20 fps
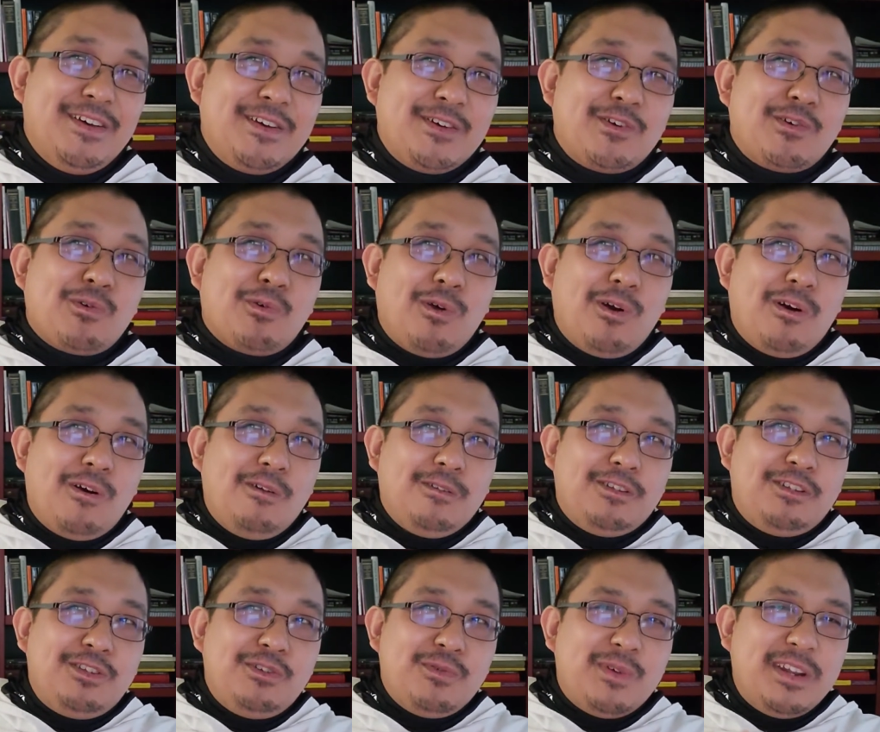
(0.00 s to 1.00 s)

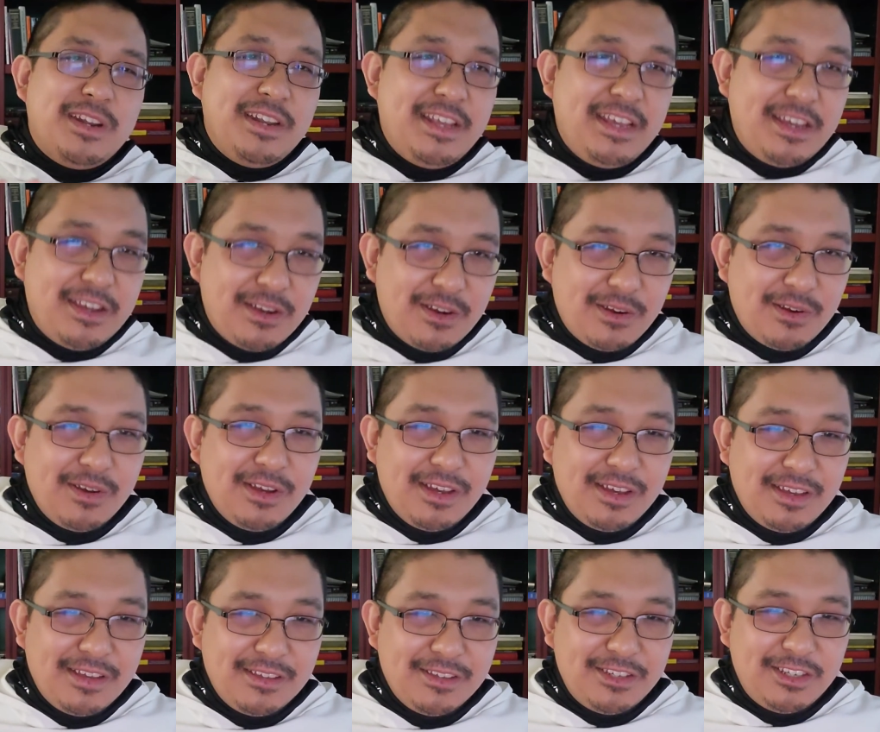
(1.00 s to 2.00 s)
crawled to a near
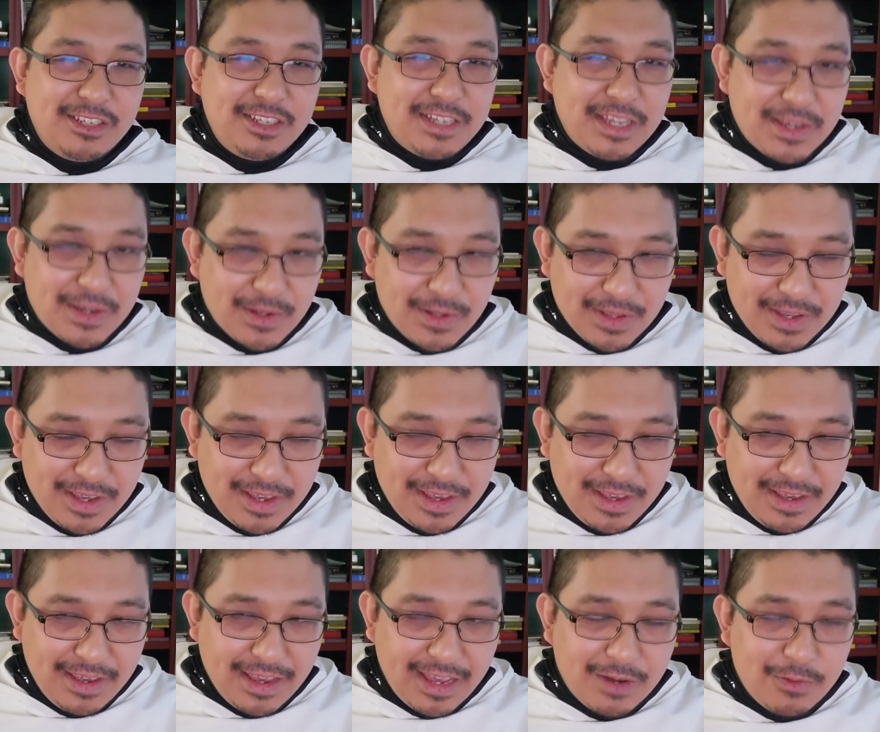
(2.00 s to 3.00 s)
still,
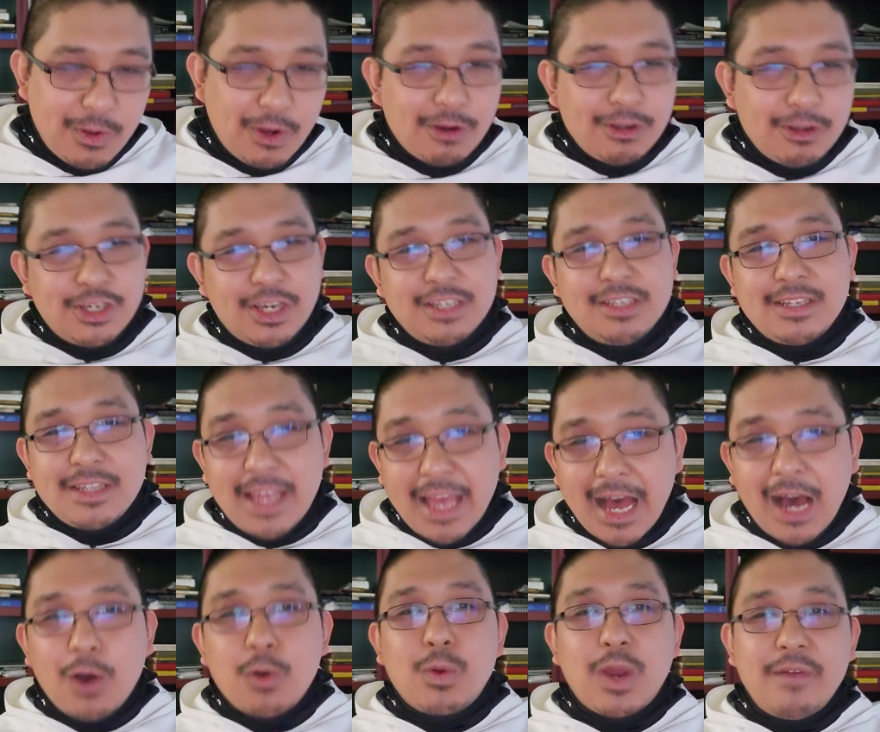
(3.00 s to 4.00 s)
and we are just
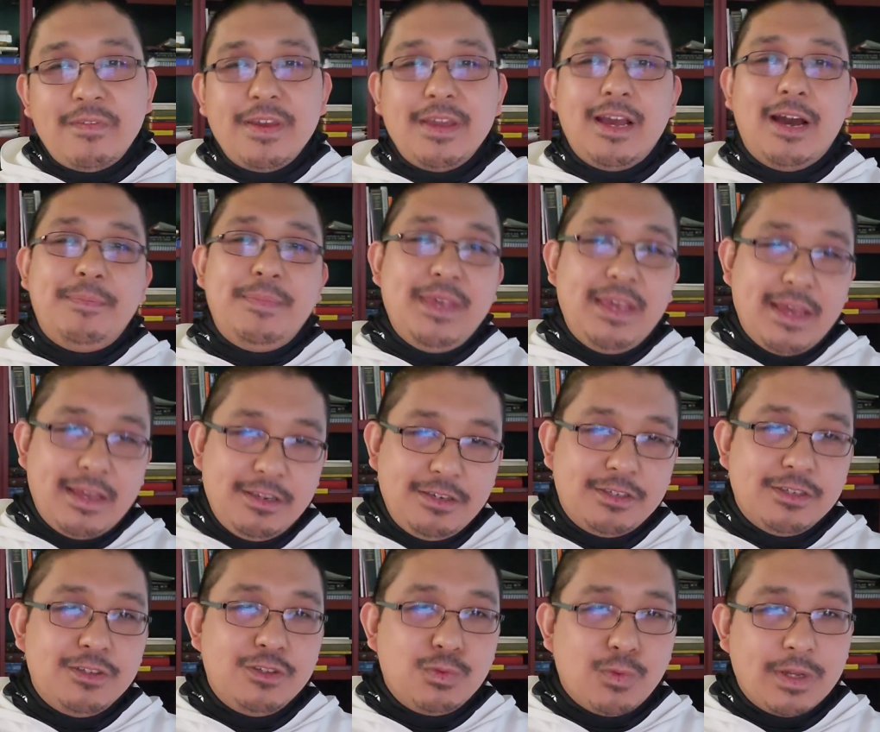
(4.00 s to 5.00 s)
now revving up the
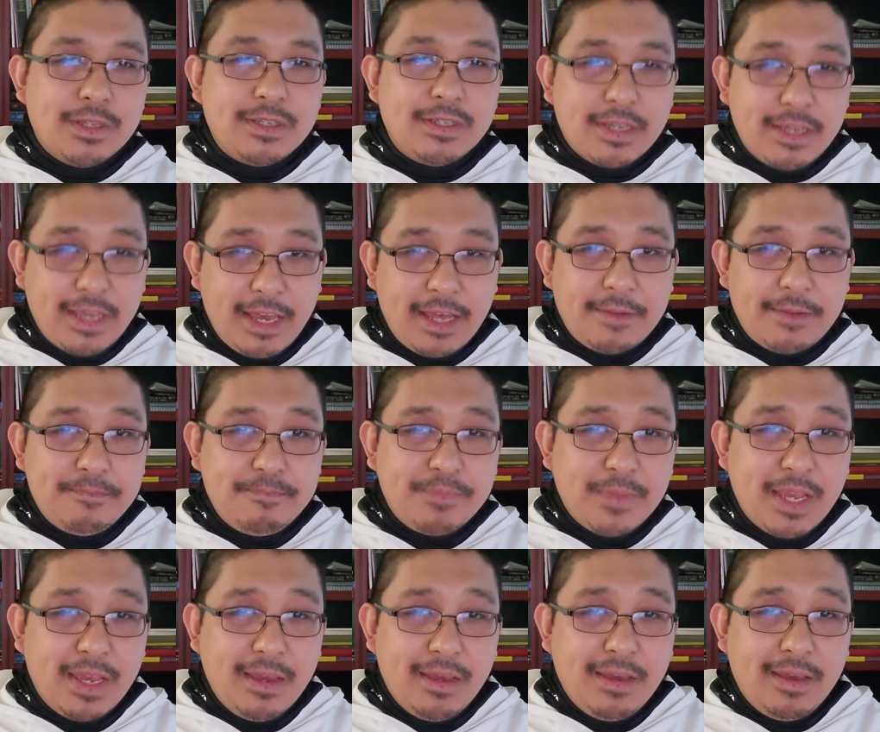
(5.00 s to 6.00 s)
engines once again.
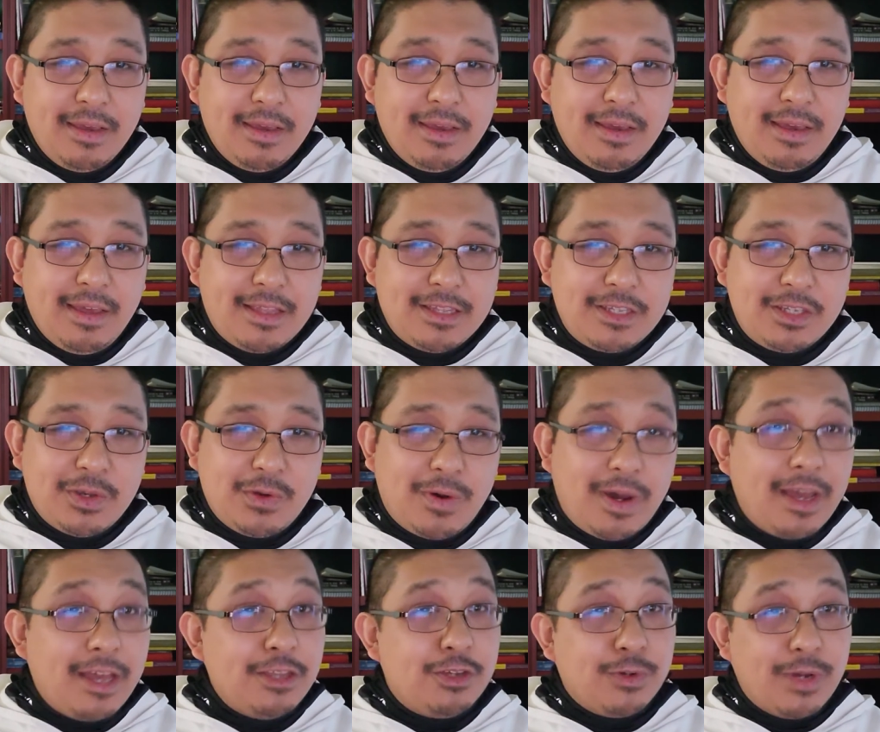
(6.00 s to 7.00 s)
And so
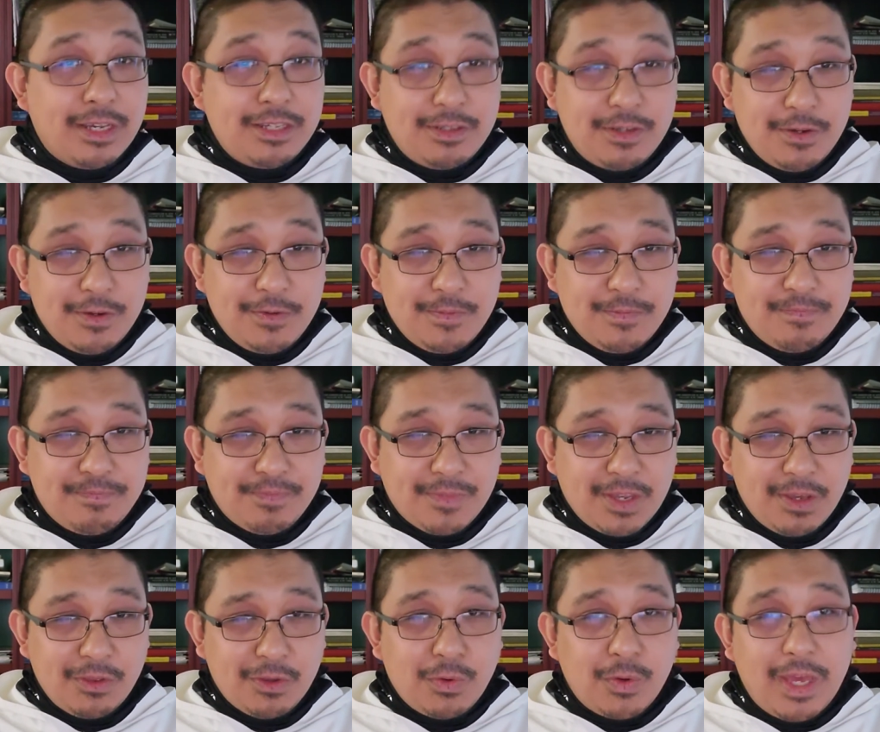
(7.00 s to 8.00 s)
I address you
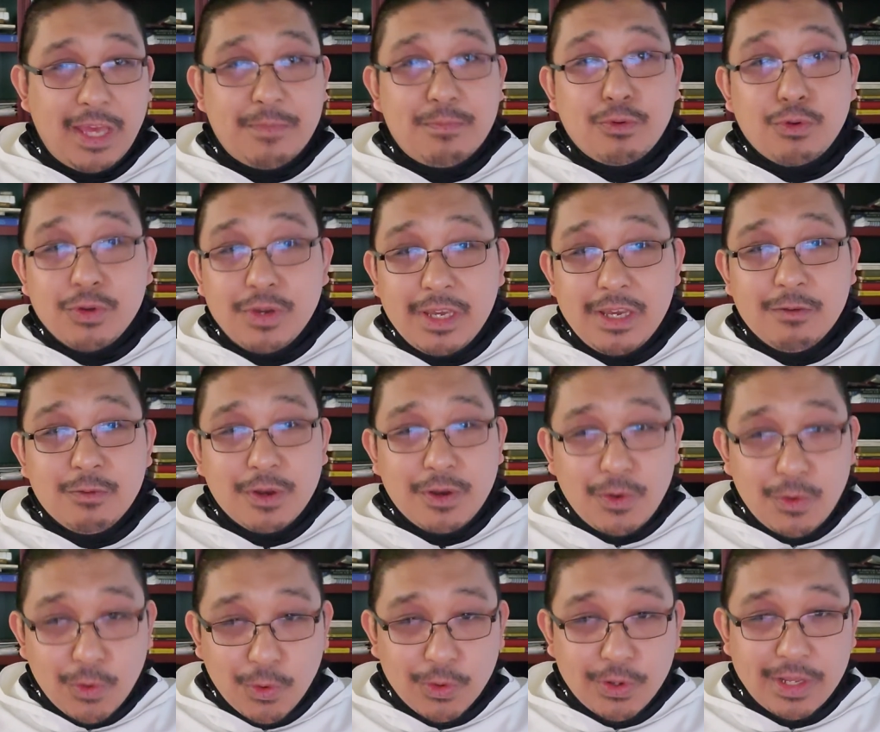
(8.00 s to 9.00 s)
through a
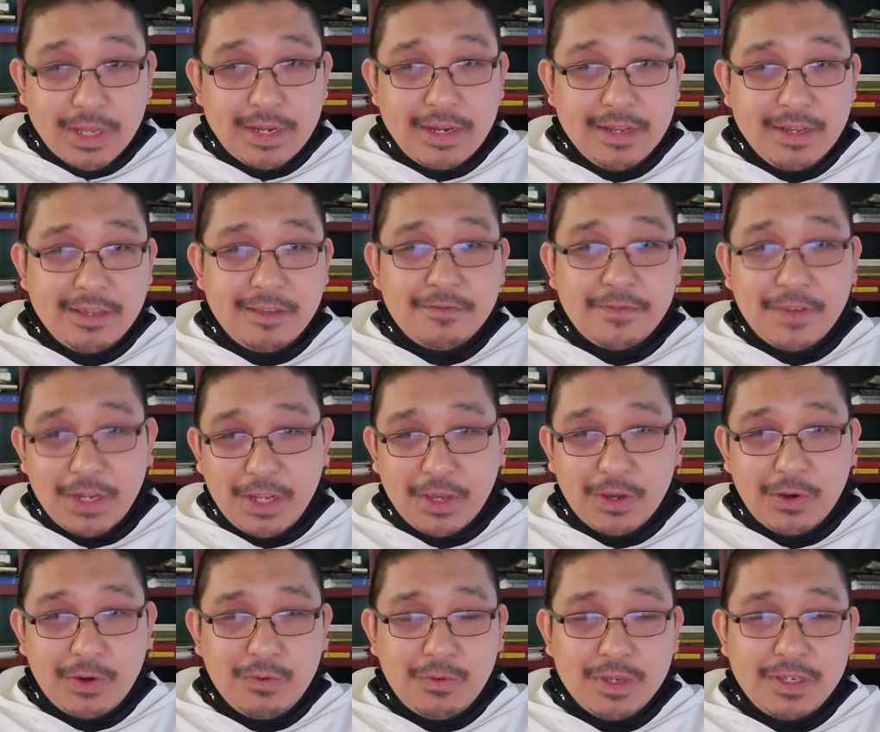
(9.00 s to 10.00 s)
pre-recorded
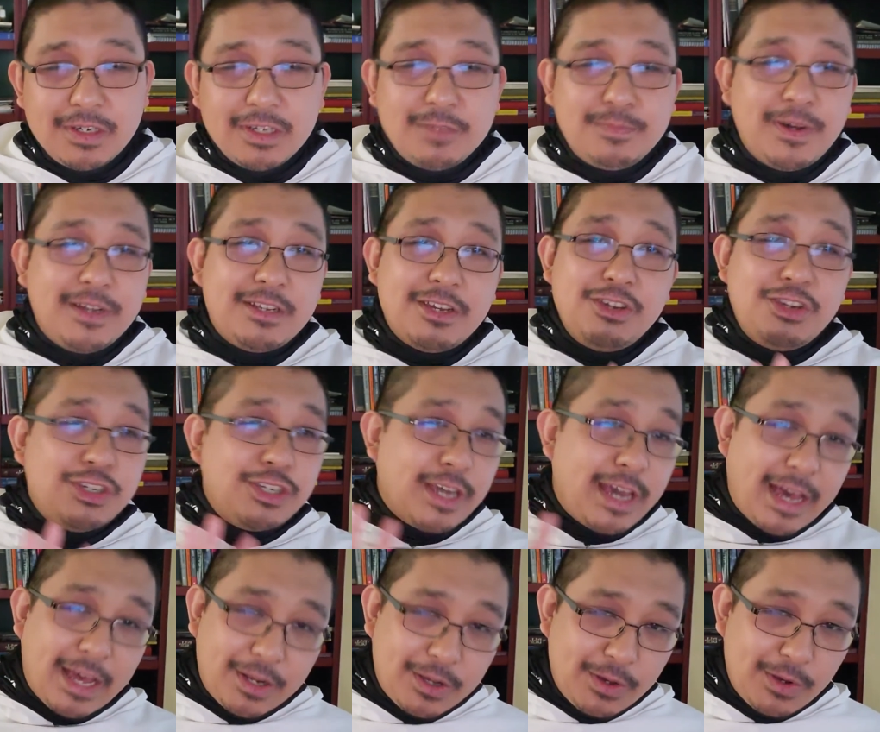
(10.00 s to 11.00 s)
video, which is but a
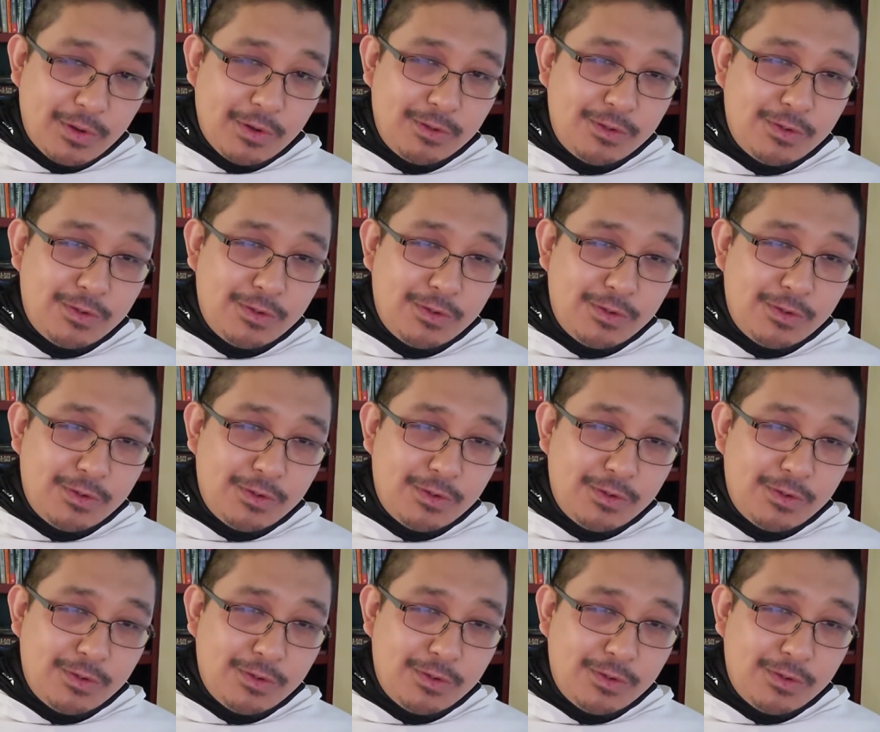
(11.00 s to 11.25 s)
shadow